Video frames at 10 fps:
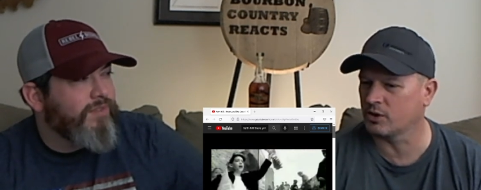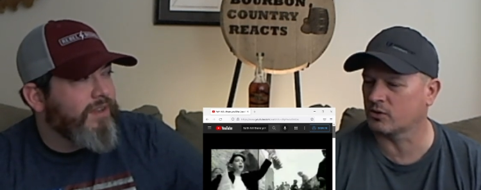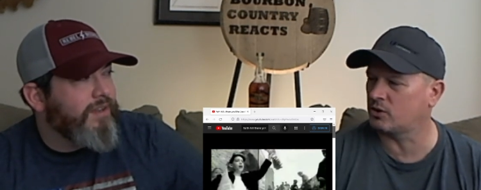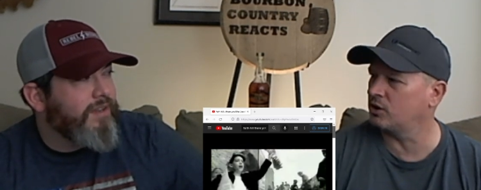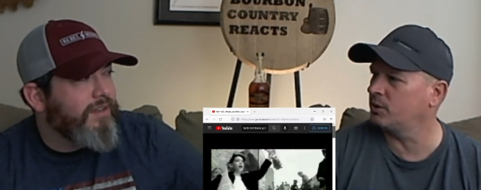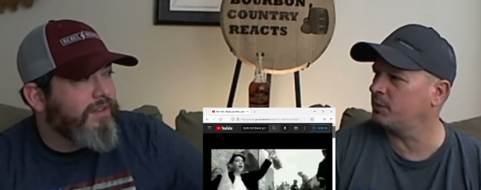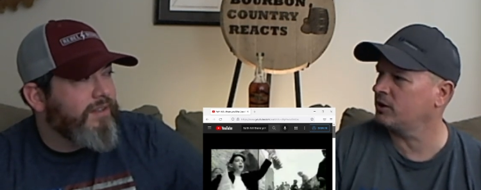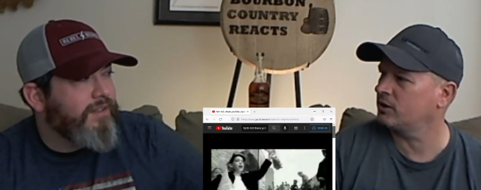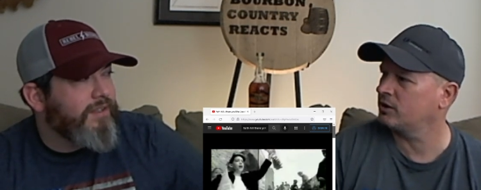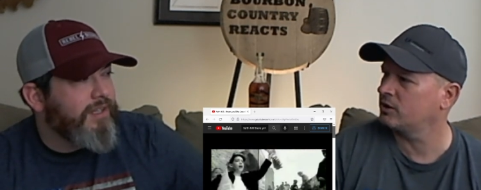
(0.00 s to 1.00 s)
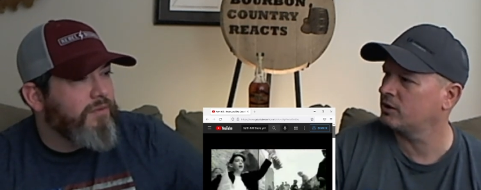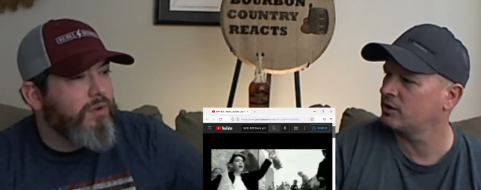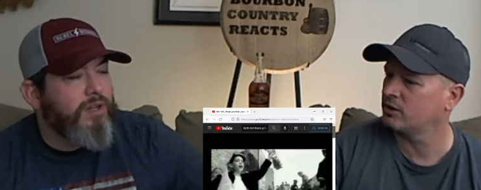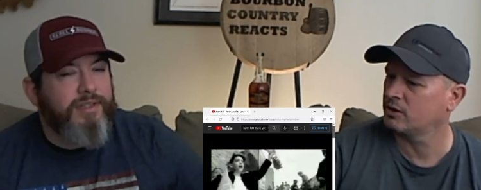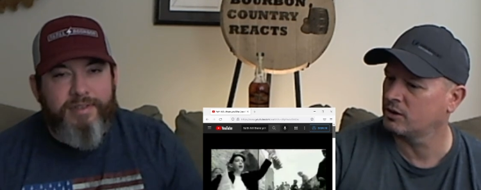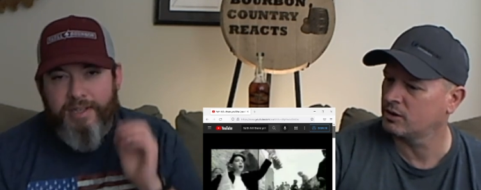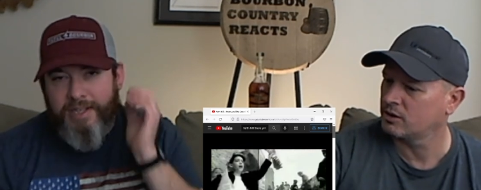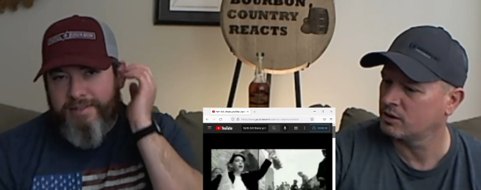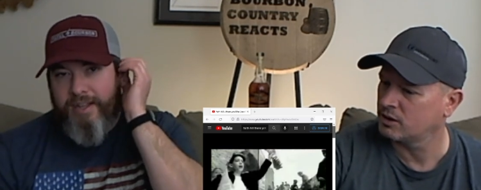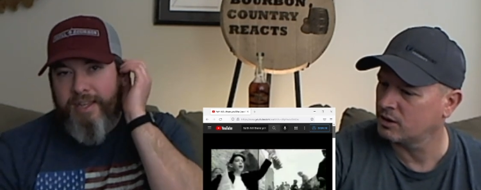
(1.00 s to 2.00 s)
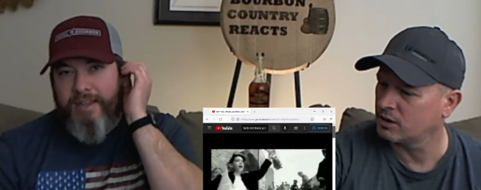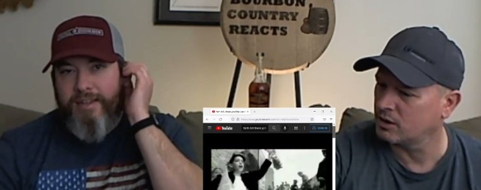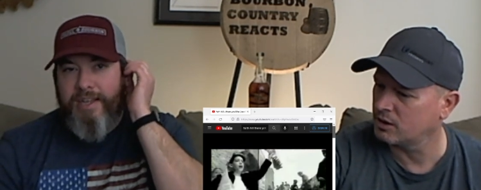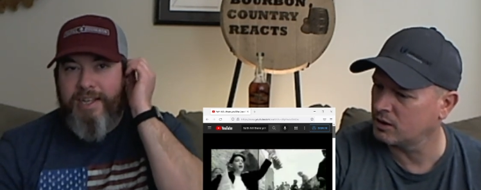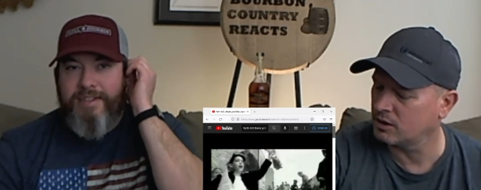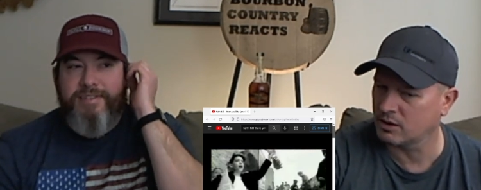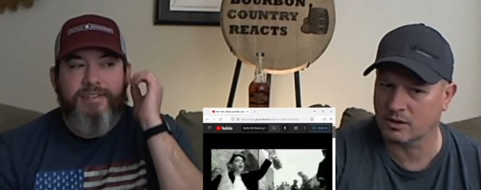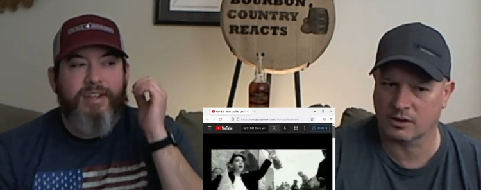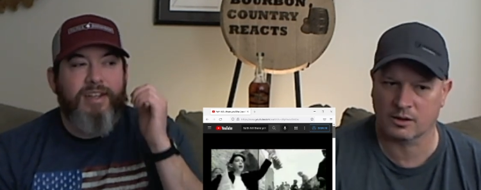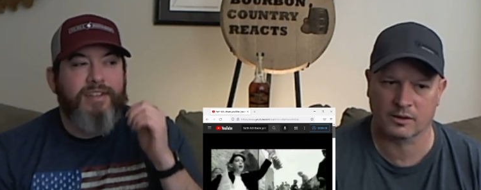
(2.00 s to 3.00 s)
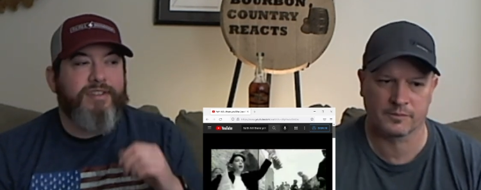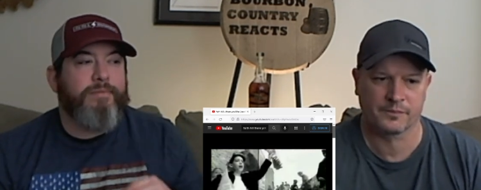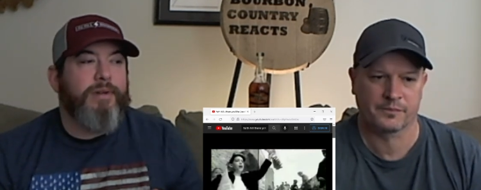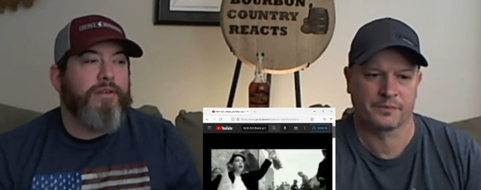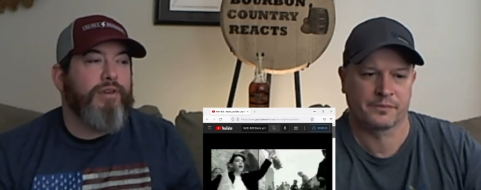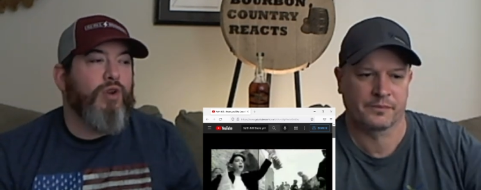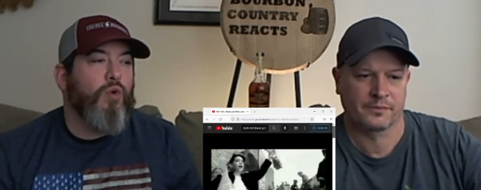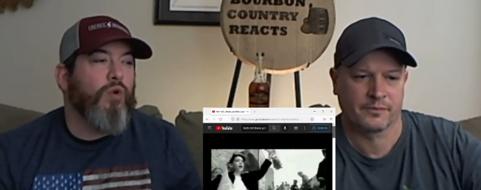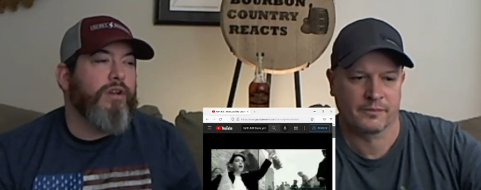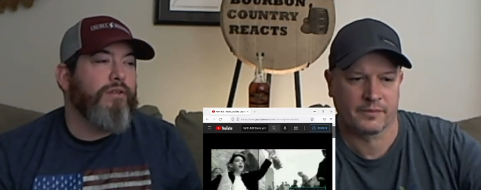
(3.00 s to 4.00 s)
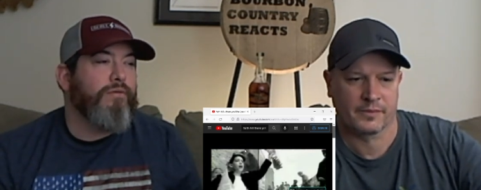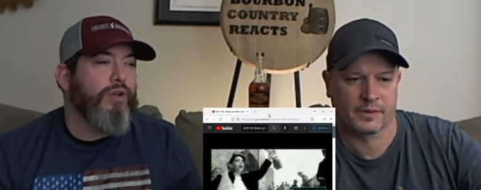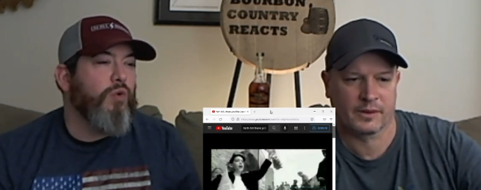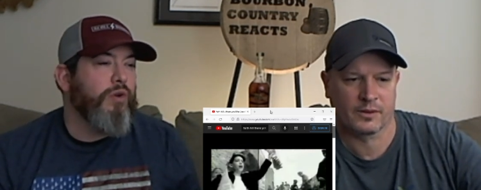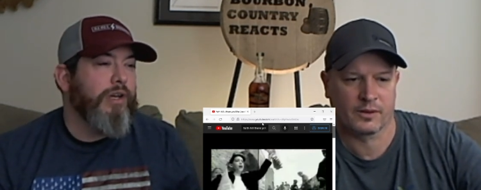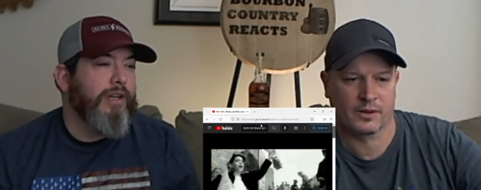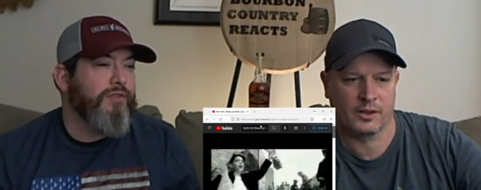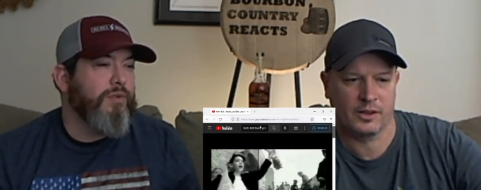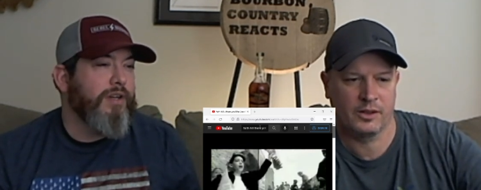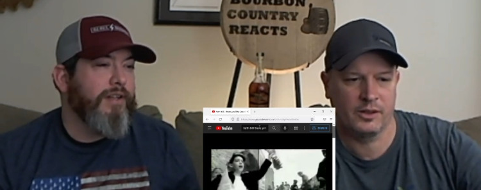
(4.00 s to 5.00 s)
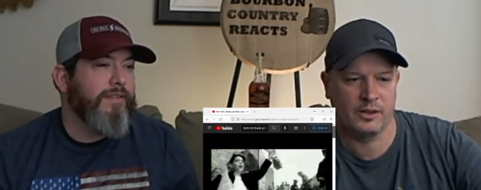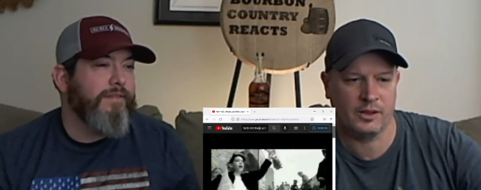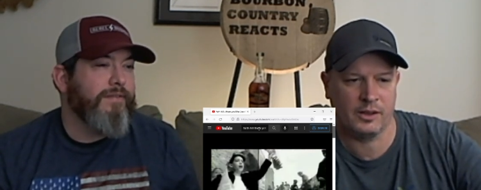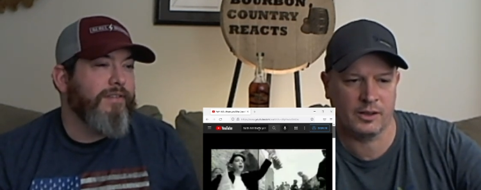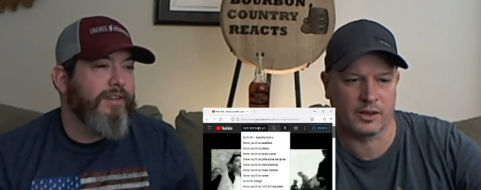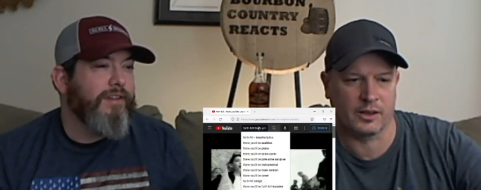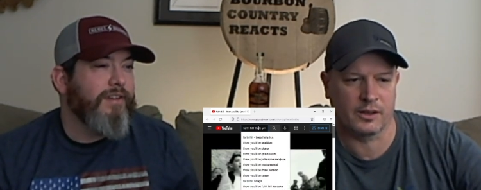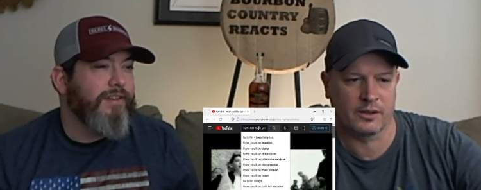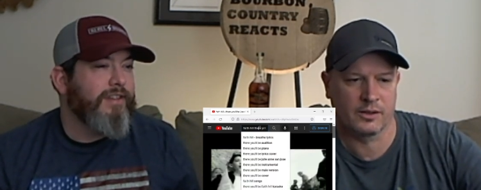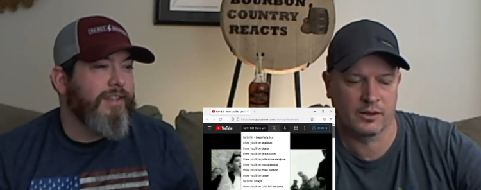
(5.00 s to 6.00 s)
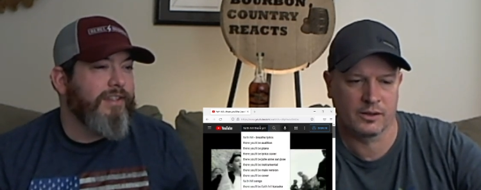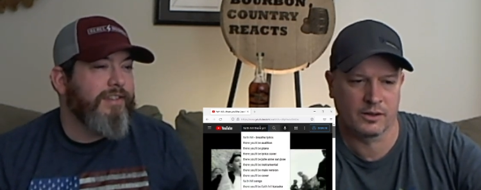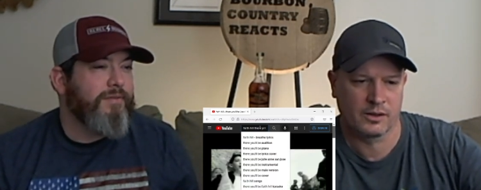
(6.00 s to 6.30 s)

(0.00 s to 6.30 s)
Speaker 1: it's clipping.
Speaker 2: Well, it's it's like it's somebody recorded a recording, is what I. Yeah. is not that, isn't that